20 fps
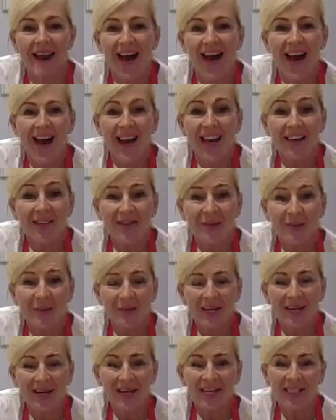Hi
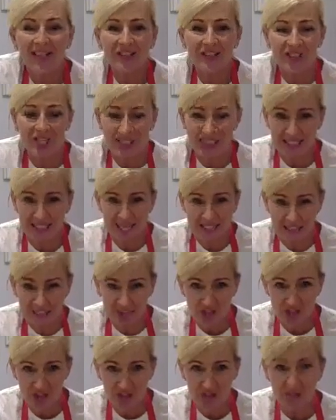everyone, just
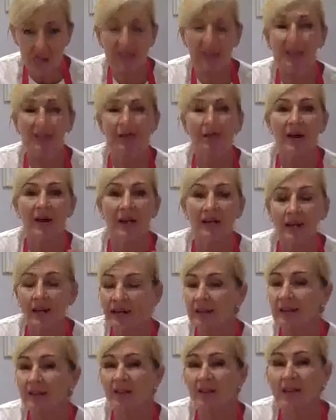lunchtime here, running a
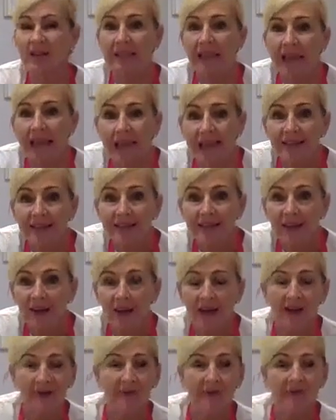little late. It's
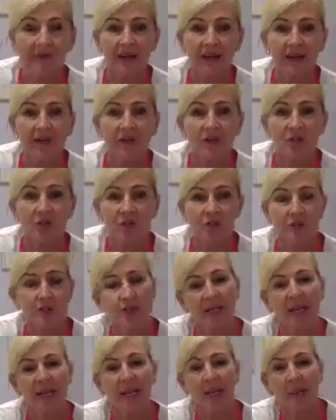kind of mid-afternoon,
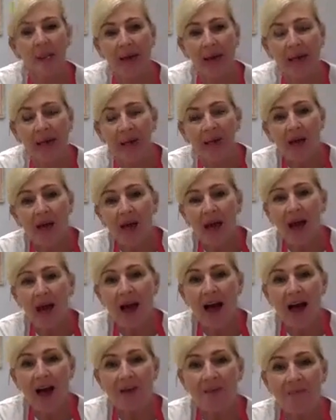but
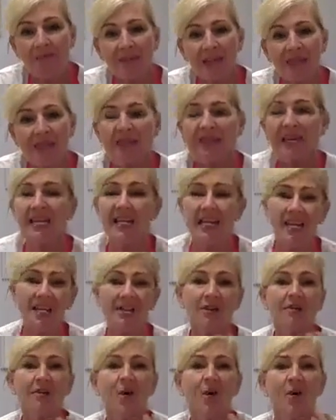anyway,
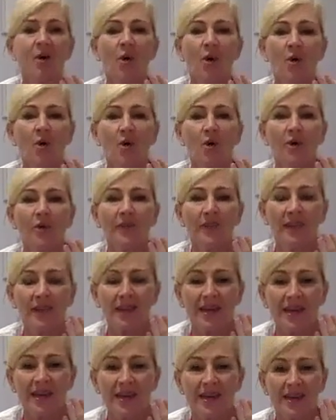thinking of all
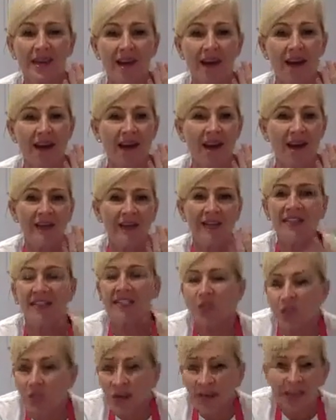the
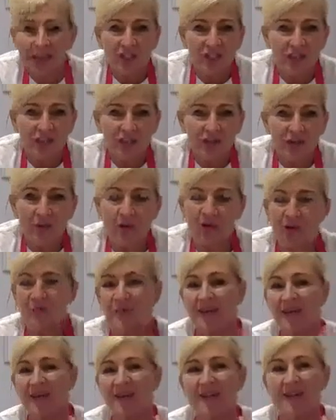situation at the
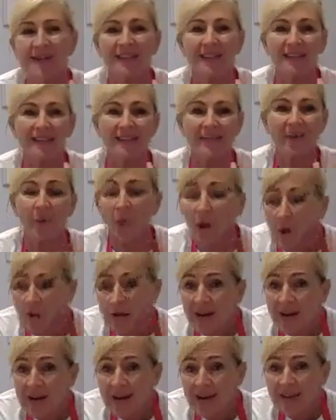moment and the
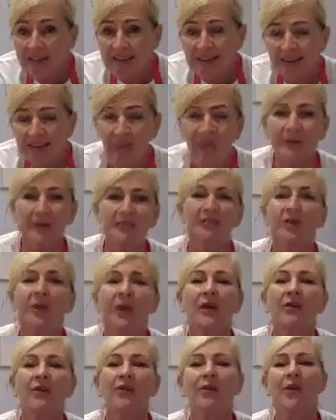worry that everyone is
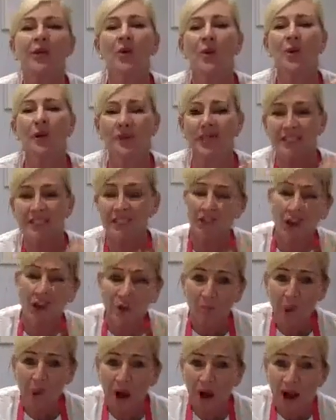going through and the
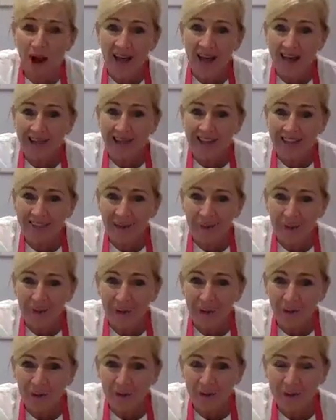stockpiling that
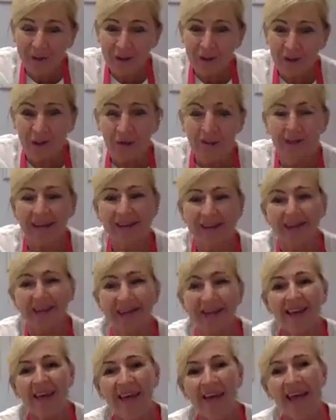we are all doing,
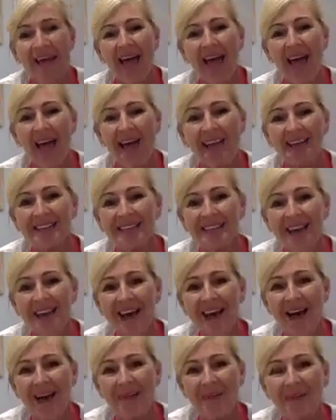and
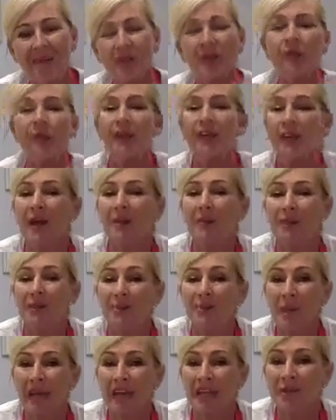when it
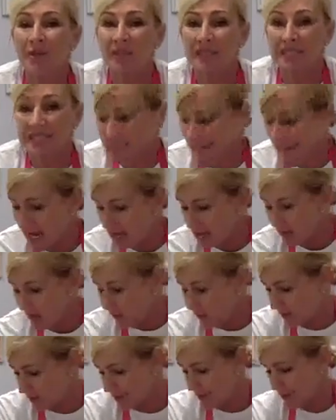comes to pantry
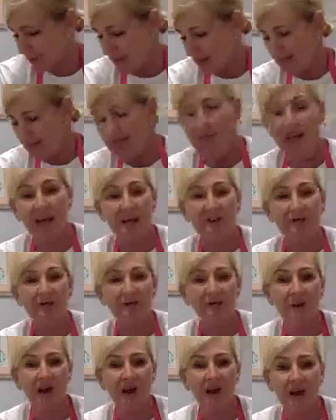staples, none
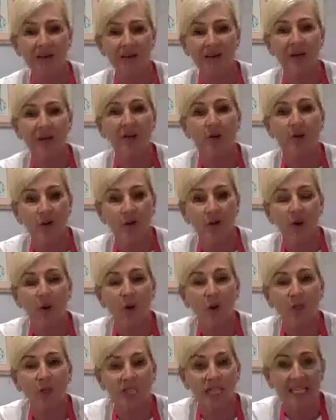finer than a good
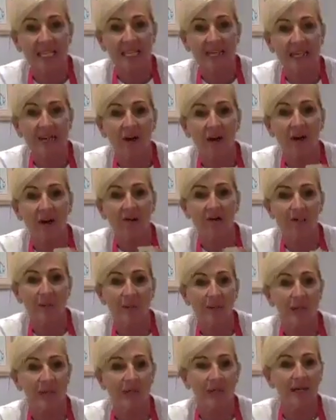old tin of
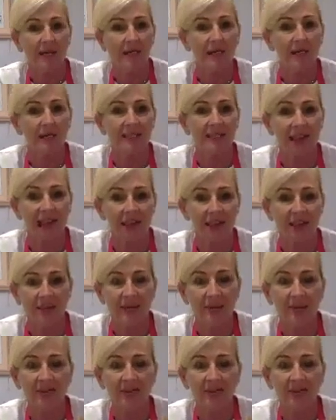pink salmon.